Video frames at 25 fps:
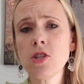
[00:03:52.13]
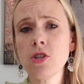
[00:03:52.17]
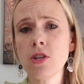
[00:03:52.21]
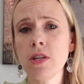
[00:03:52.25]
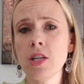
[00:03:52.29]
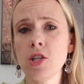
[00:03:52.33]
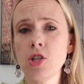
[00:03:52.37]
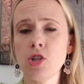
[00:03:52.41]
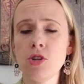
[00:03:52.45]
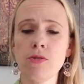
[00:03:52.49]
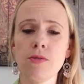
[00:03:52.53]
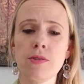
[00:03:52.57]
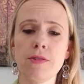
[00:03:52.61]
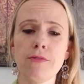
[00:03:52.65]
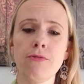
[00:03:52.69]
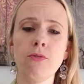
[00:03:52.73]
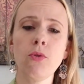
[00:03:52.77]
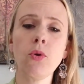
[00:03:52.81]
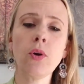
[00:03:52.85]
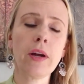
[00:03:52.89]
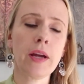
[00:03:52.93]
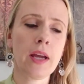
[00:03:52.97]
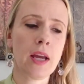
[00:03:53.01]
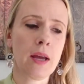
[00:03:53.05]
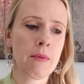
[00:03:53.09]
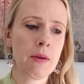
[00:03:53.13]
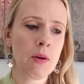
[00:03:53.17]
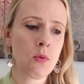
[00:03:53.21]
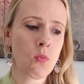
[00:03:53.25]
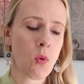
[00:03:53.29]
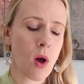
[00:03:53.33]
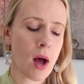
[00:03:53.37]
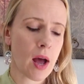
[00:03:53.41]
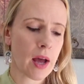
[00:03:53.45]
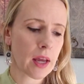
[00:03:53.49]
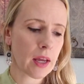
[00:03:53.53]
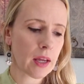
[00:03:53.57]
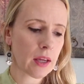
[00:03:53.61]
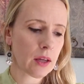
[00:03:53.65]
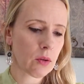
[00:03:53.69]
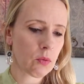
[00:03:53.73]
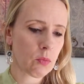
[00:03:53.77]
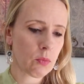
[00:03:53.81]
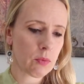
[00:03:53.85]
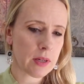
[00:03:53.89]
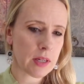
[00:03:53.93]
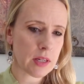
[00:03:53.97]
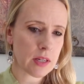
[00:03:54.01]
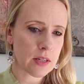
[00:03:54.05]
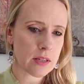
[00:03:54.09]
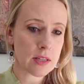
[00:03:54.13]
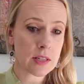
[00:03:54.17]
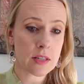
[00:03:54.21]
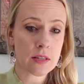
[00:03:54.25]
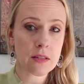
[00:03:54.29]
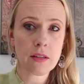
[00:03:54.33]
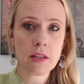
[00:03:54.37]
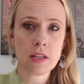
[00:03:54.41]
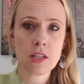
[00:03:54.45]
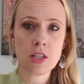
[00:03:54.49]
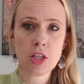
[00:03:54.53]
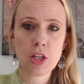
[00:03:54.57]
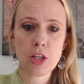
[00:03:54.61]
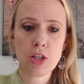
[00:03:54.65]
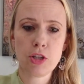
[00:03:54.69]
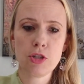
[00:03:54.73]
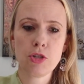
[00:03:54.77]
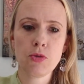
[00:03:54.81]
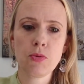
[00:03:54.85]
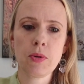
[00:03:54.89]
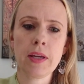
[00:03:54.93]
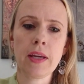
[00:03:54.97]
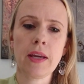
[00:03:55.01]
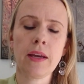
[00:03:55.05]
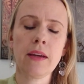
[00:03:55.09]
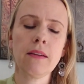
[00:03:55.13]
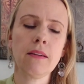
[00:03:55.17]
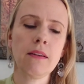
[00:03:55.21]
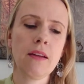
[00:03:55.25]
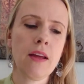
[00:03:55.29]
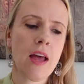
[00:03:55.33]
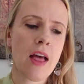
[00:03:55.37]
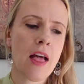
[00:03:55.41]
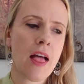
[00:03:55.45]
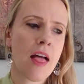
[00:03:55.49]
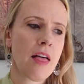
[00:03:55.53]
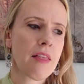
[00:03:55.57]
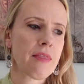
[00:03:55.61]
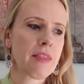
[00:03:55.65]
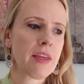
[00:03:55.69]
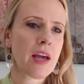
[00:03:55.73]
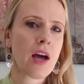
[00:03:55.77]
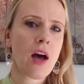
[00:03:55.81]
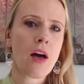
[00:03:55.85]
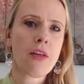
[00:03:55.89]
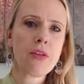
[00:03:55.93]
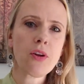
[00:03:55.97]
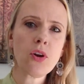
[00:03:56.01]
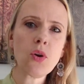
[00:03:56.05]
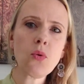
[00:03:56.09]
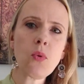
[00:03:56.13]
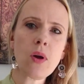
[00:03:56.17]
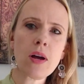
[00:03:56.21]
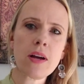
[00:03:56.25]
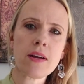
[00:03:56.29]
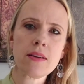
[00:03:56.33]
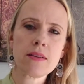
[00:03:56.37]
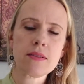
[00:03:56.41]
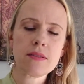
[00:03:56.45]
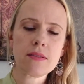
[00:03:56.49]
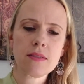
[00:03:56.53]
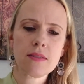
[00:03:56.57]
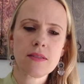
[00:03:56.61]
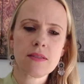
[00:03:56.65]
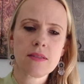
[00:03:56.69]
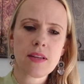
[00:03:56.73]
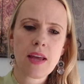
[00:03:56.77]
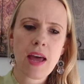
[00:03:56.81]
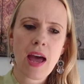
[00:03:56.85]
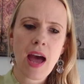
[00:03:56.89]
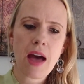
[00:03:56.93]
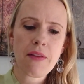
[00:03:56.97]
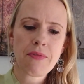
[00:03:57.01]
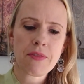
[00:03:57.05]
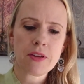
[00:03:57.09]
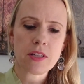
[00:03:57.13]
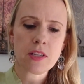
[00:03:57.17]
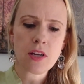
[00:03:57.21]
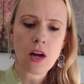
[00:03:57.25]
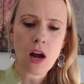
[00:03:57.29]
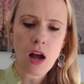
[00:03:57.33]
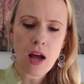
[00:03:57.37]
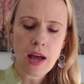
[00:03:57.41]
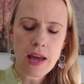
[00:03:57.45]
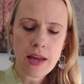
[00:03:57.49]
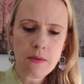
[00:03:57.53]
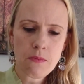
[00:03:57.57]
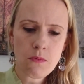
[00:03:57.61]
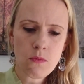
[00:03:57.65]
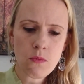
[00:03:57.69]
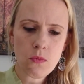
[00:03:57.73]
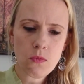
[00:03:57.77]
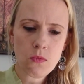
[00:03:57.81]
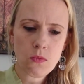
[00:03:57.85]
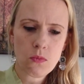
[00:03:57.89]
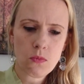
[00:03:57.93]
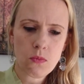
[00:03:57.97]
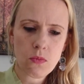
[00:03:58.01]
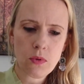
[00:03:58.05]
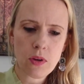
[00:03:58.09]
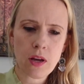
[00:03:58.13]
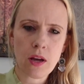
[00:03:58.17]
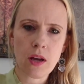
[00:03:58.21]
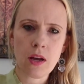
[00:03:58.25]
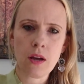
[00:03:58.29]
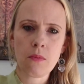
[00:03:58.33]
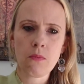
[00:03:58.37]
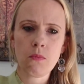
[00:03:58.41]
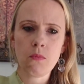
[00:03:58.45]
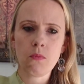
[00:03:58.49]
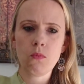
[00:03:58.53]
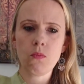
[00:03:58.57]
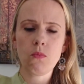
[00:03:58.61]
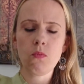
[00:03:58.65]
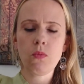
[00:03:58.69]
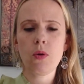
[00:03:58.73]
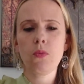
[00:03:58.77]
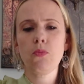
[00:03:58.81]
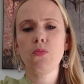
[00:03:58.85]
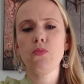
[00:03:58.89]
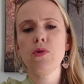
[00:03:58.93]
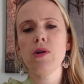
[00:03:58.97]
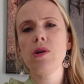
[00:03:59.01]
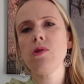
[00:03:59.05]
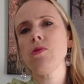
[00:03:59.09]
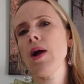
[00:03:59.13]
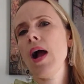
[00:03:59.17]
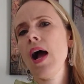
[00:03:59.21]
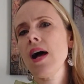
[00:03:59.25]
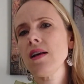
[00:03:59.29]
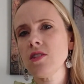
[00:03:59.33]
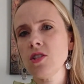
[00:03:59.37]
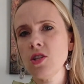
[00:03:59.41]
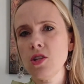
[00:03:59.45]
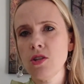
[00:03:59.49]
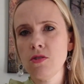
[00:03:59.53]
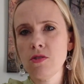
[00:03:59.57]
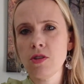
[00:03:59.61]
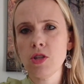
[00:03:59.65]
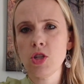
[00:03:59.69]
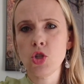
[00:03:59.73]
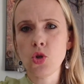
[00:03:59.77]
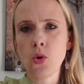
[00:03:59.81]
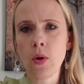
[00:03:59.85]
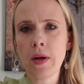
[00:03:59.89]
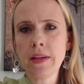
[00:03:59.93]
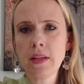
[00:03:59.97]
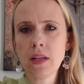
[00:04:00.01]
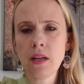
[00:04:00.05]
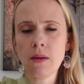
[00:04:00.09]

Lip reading: issues for him and why we didn't continue doing it. The other was, at the time, we were asked to do the joint